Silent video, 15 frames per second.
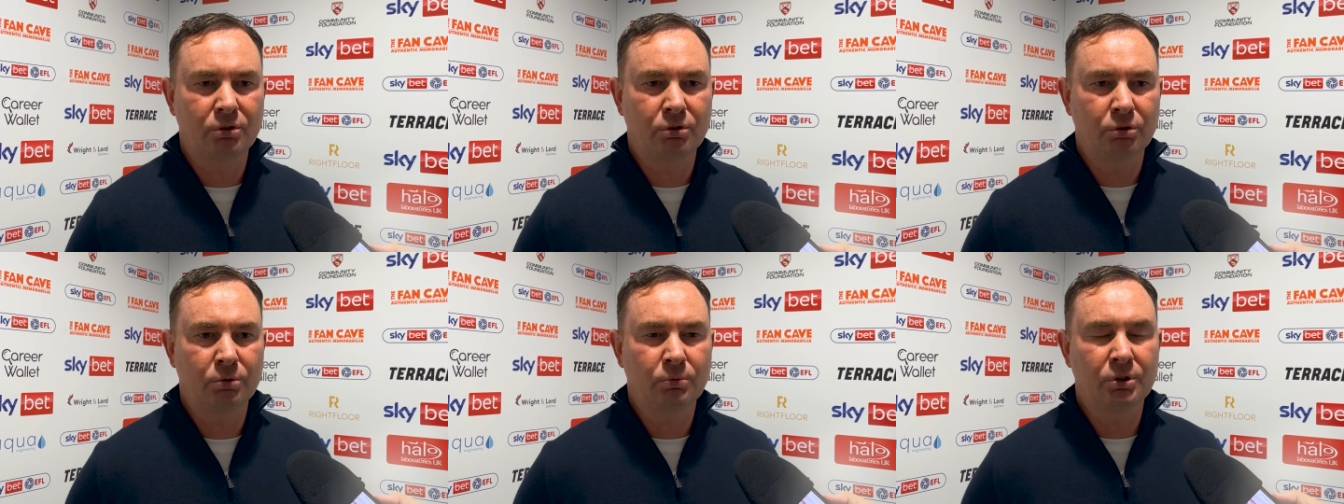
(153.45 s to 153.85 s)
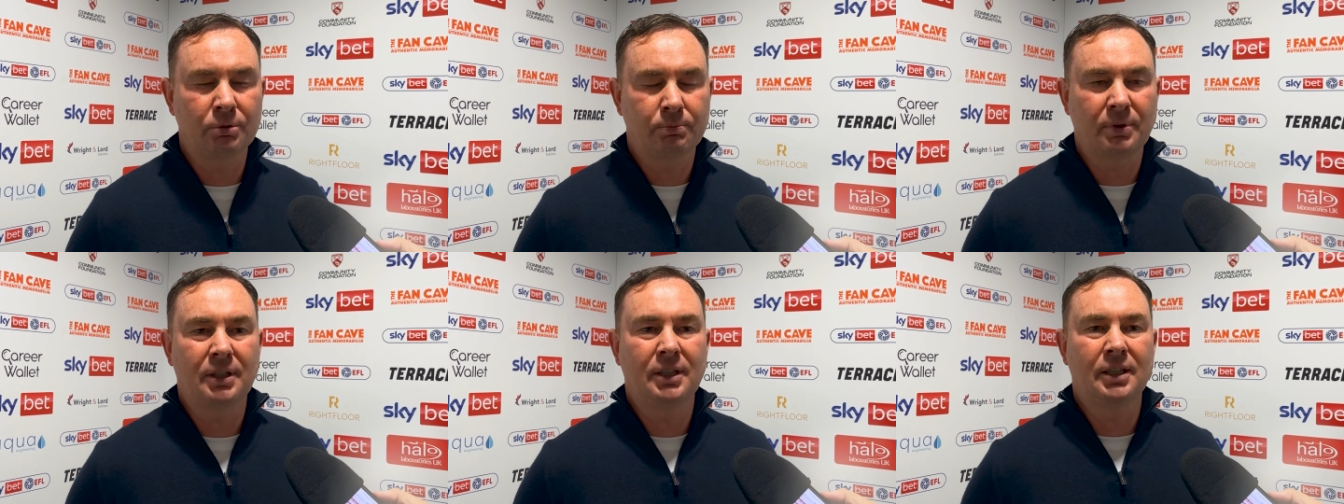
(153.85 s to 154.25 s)
you know, you want
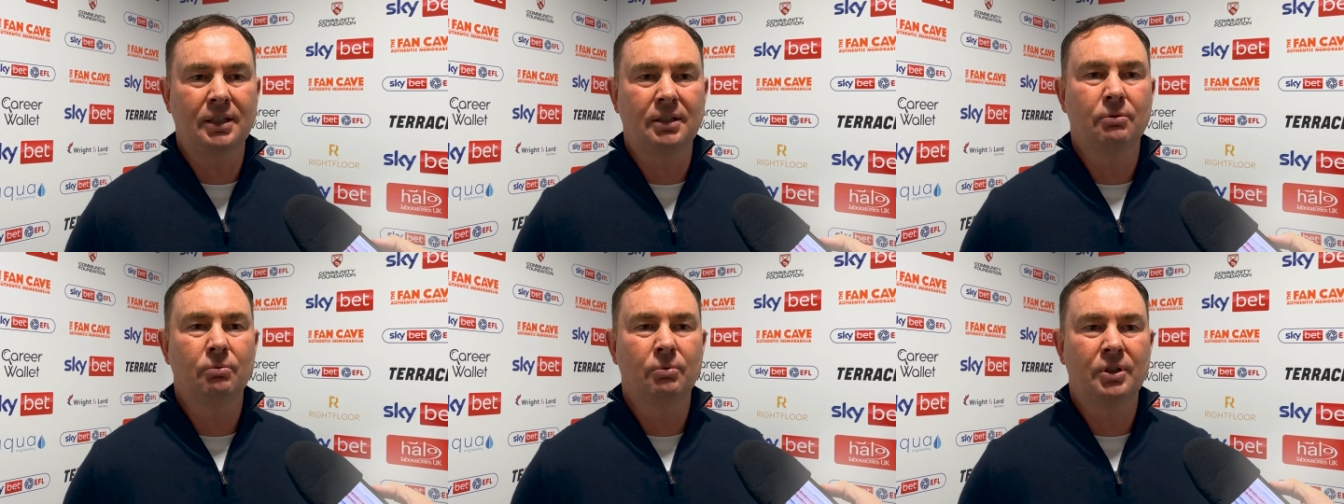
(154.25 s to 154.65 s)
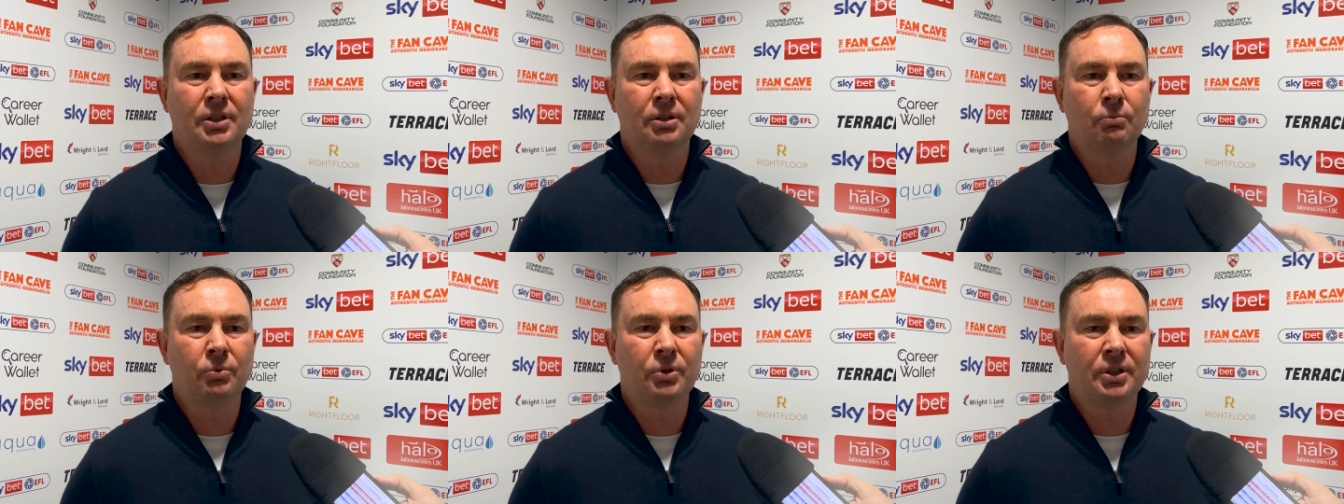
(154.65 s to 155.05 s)
to play
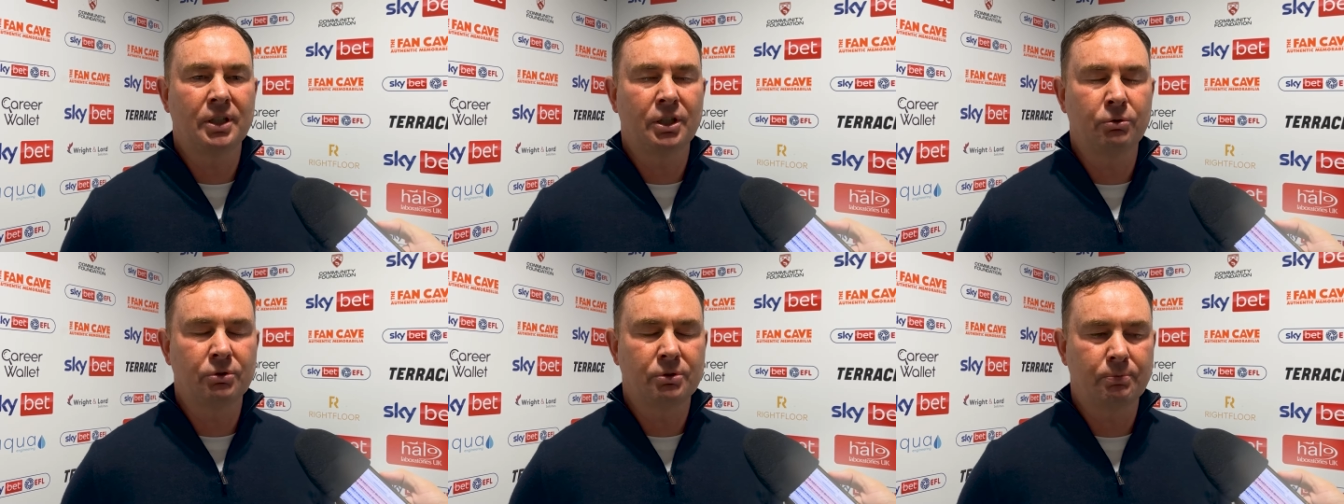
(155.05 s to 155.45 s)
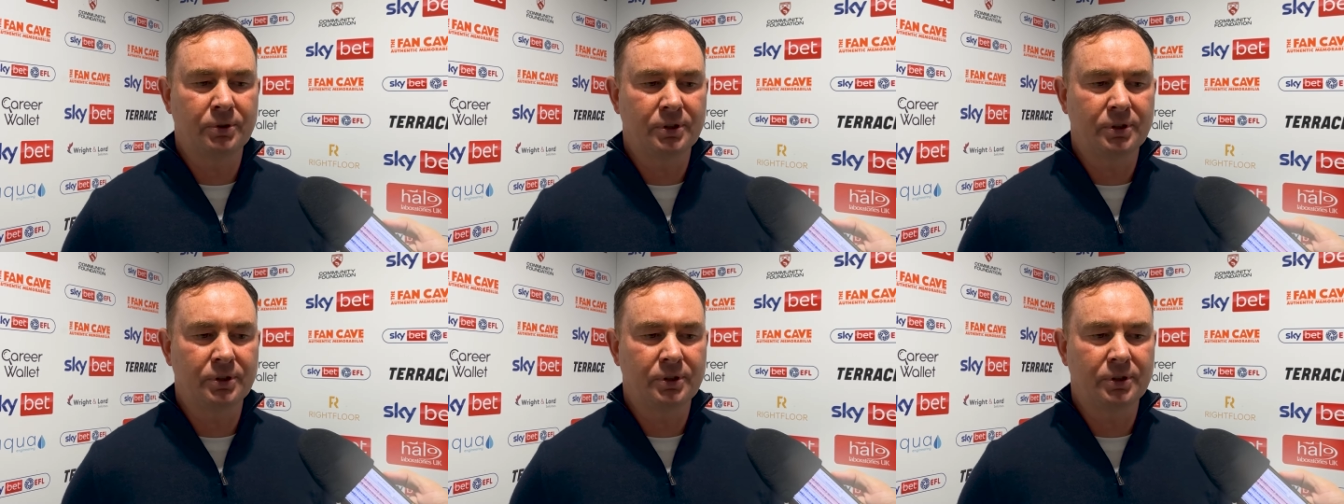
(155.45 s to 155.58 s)
week in, week out,